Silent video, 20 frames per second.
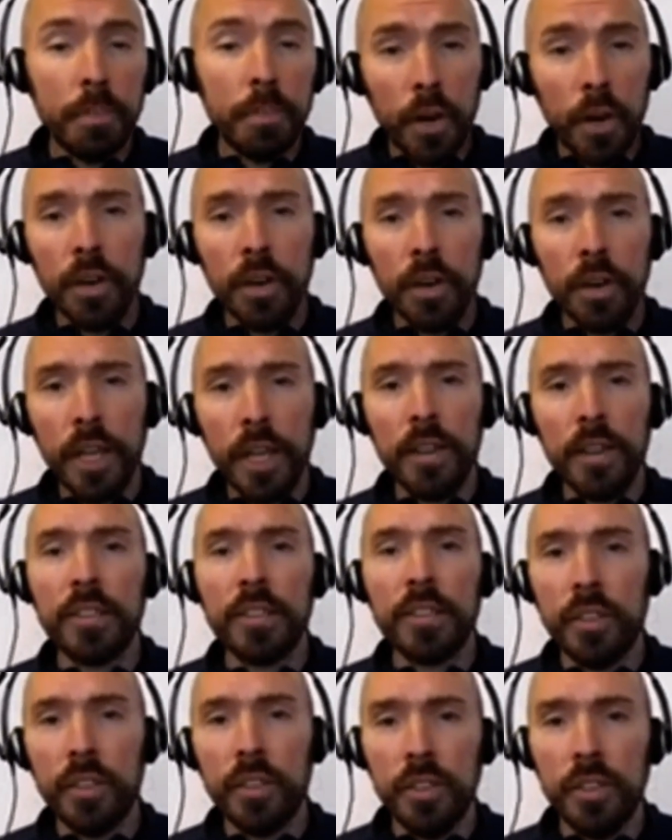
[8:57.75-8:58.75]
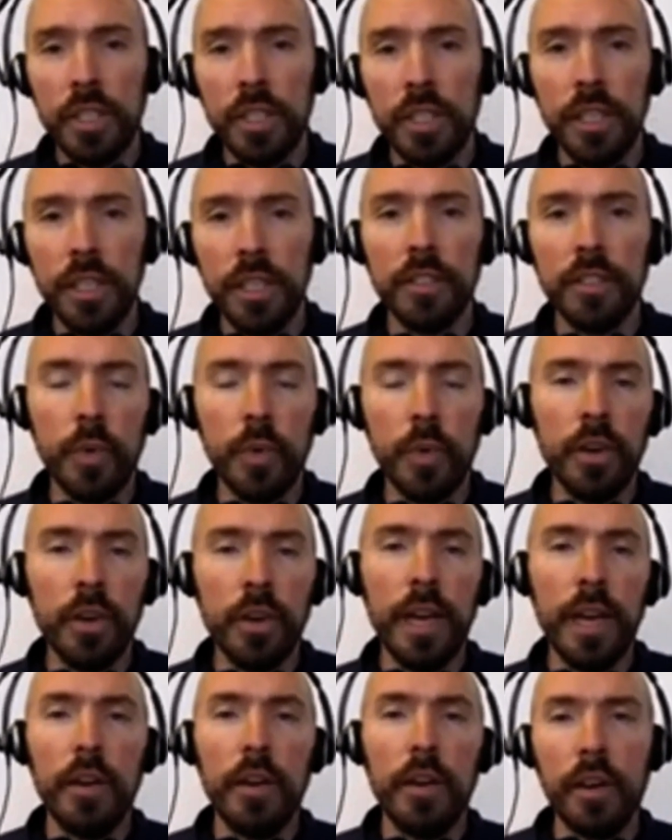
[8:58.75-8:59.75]
Part of that uncertainty is we are
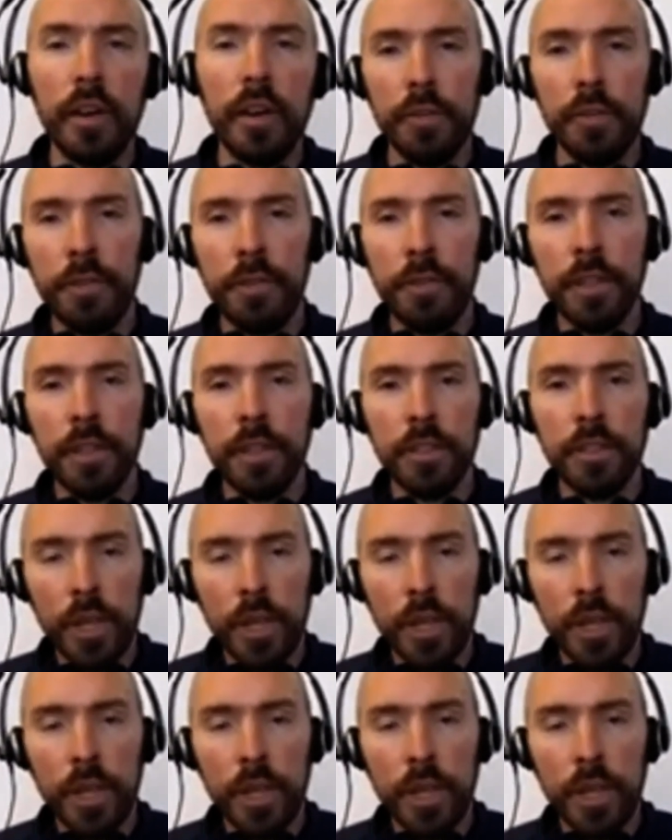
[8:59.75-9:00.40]
now on the fence.